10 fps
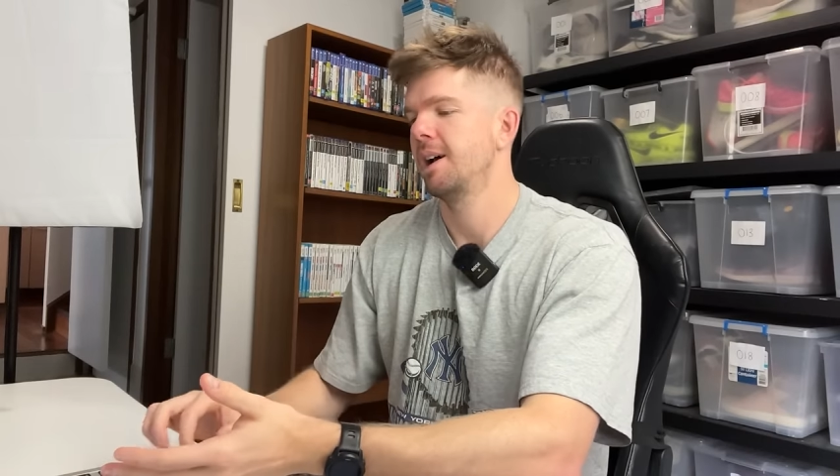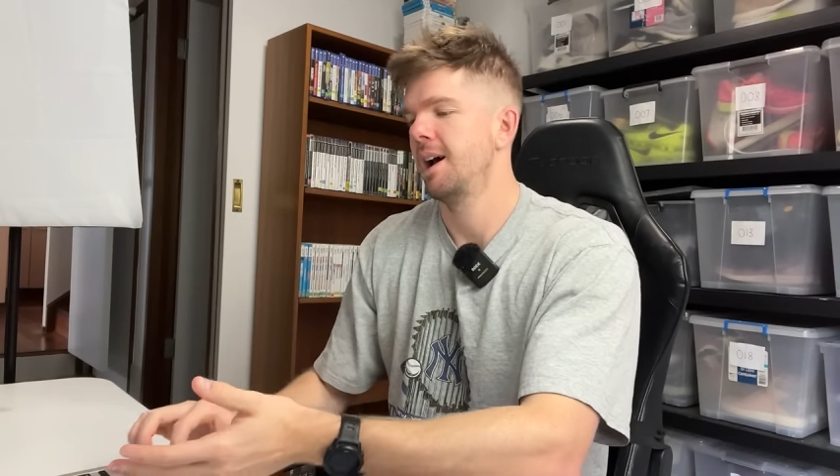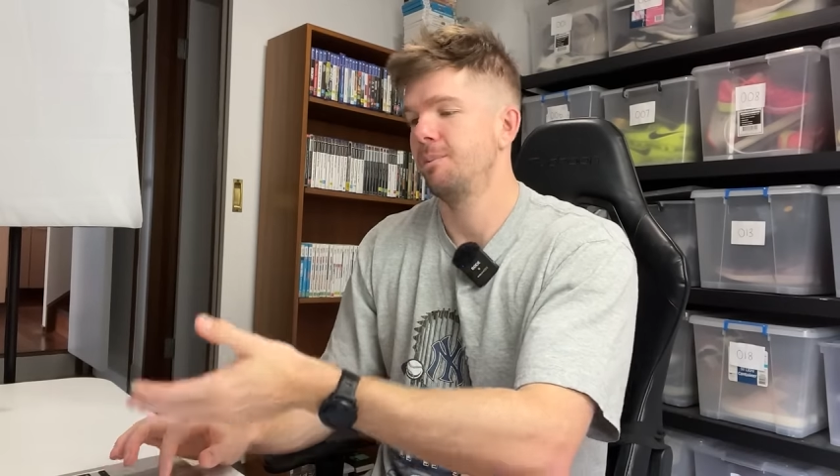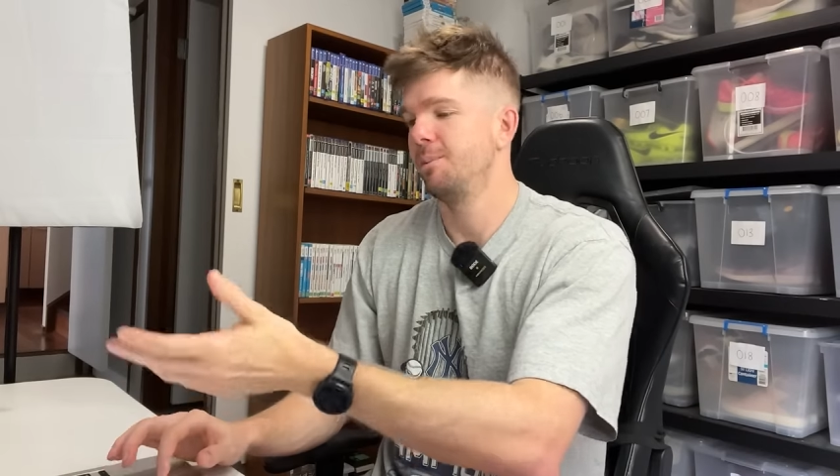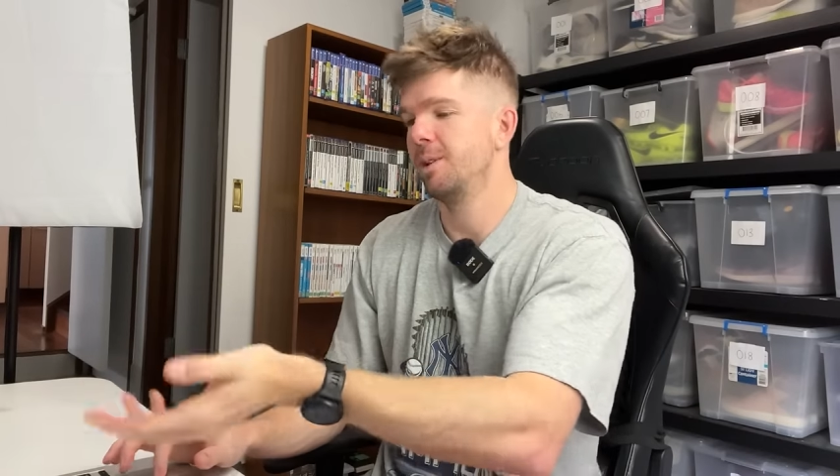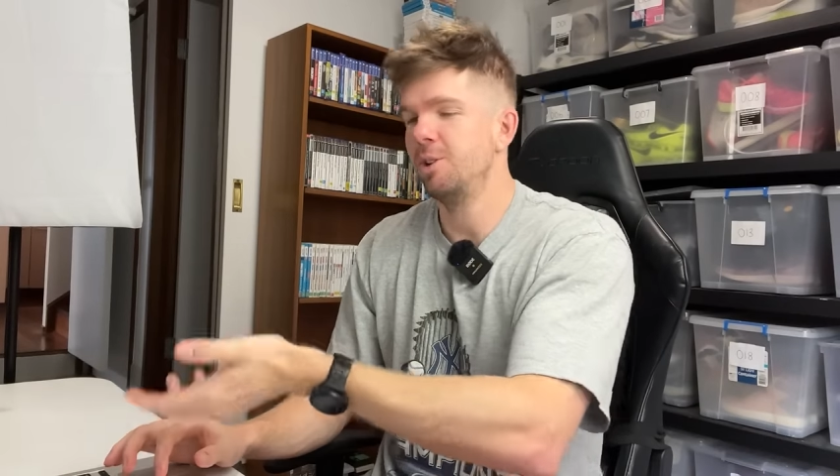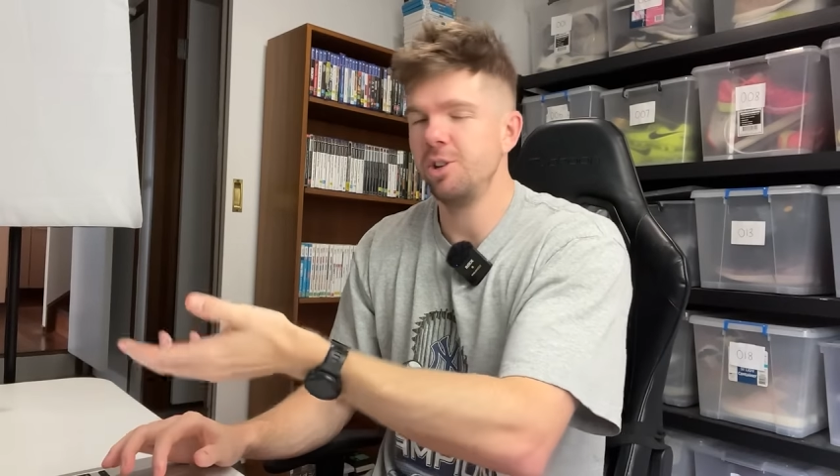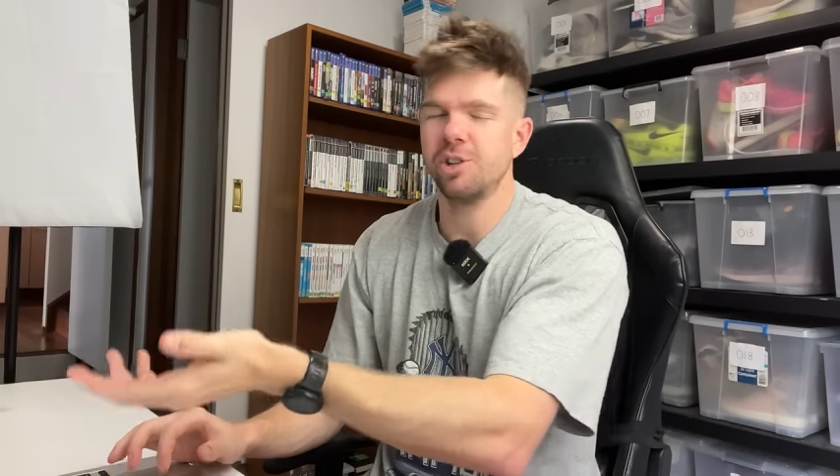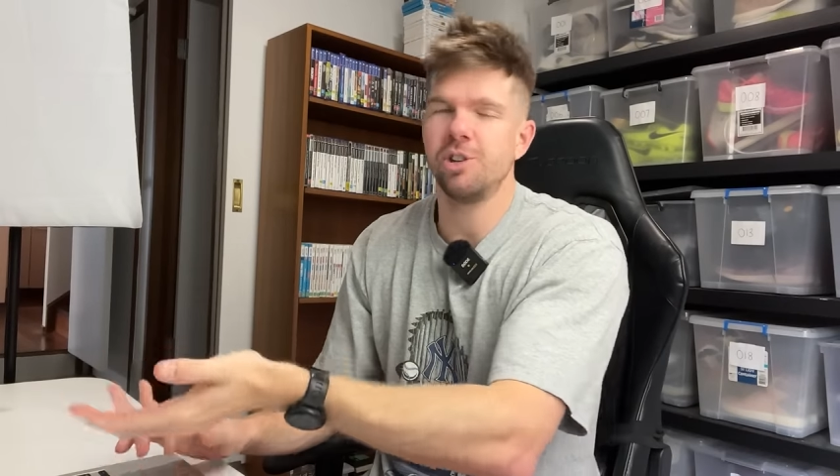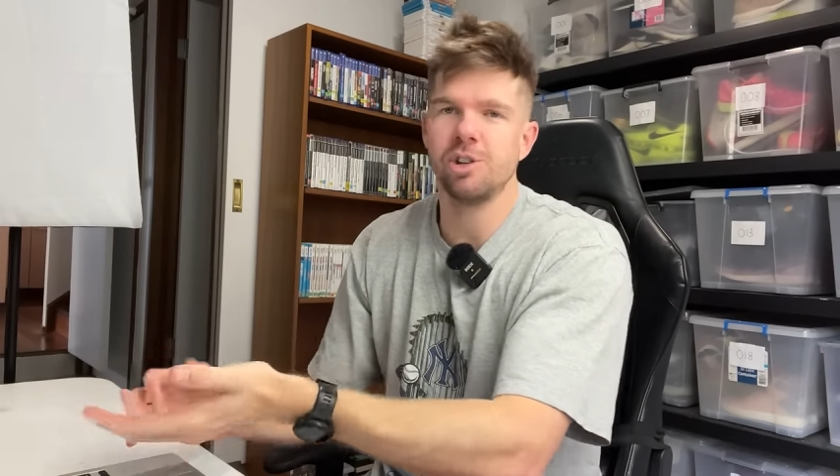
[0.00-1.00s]
Um,
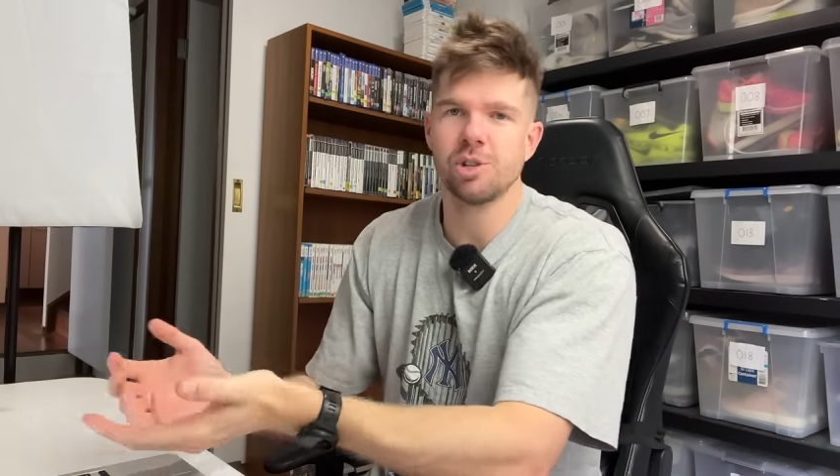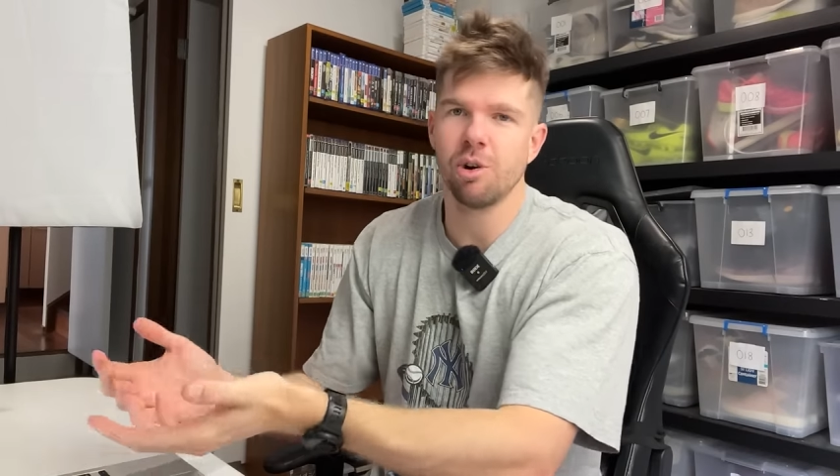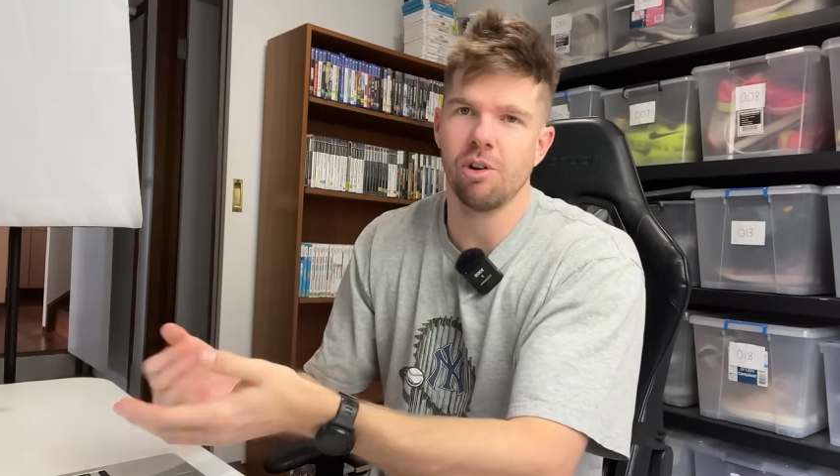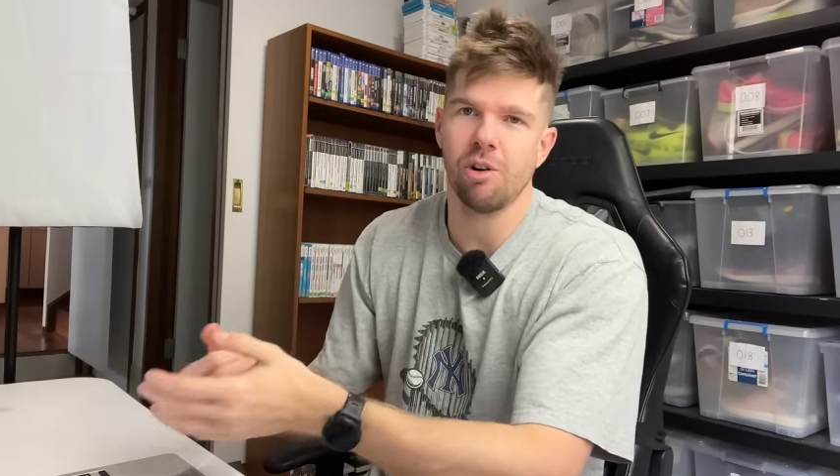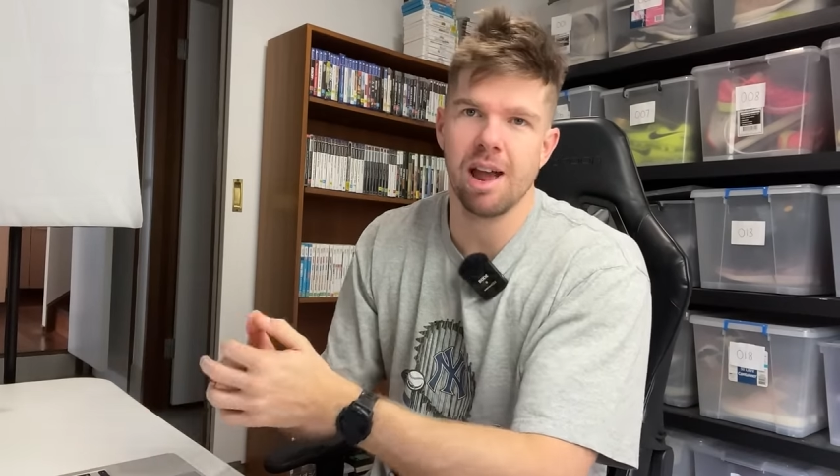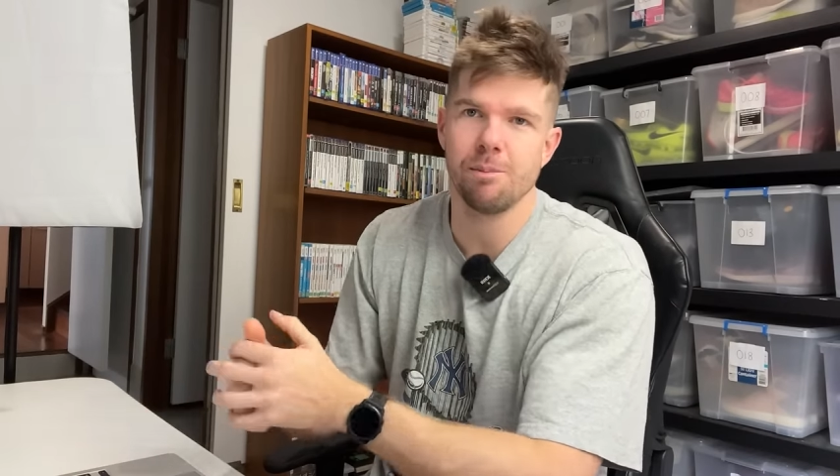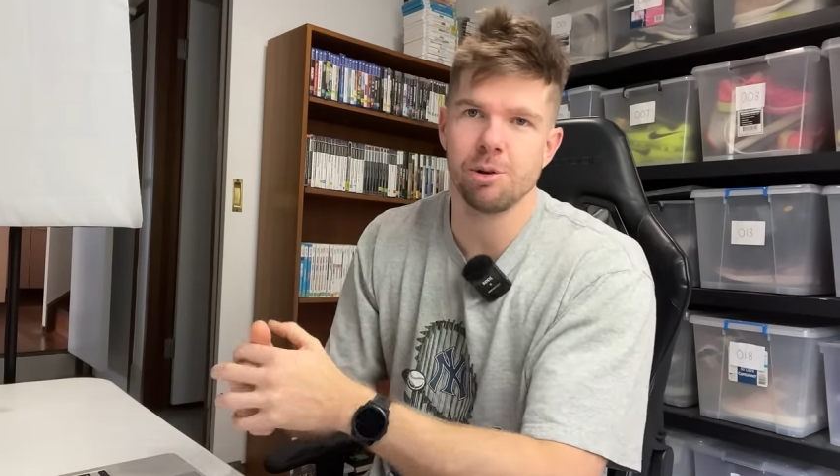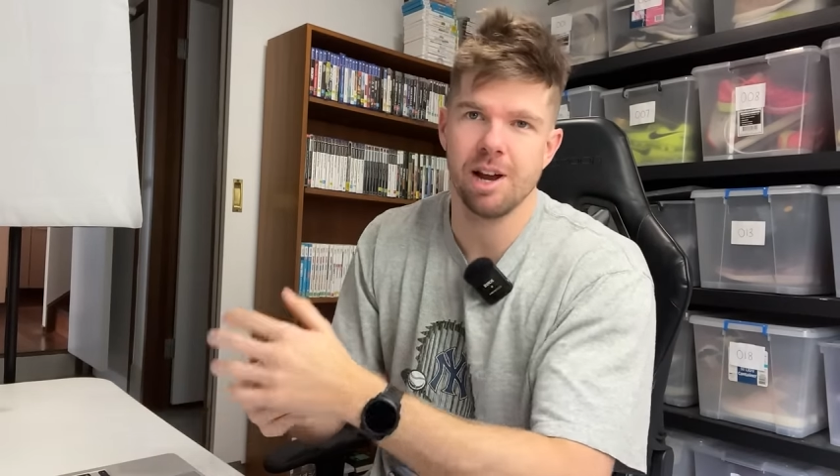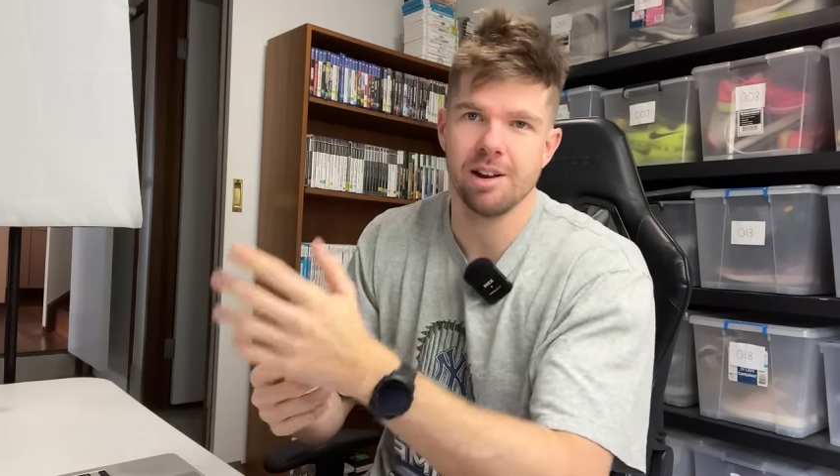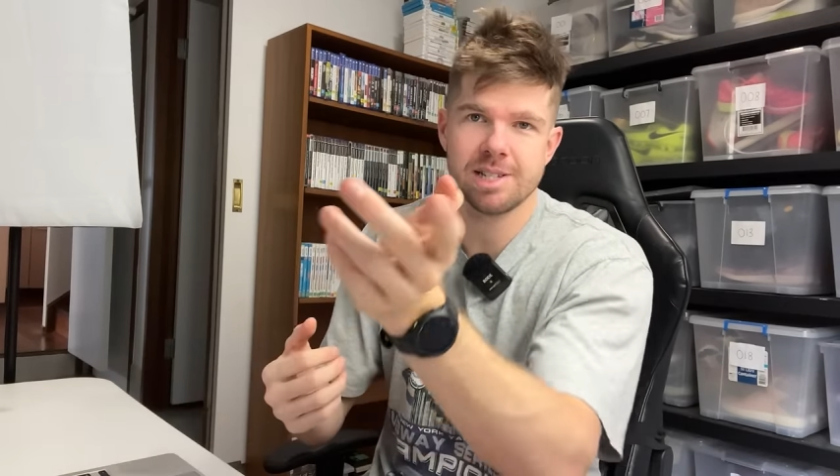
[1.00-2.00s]
you, you, saw it on camera there.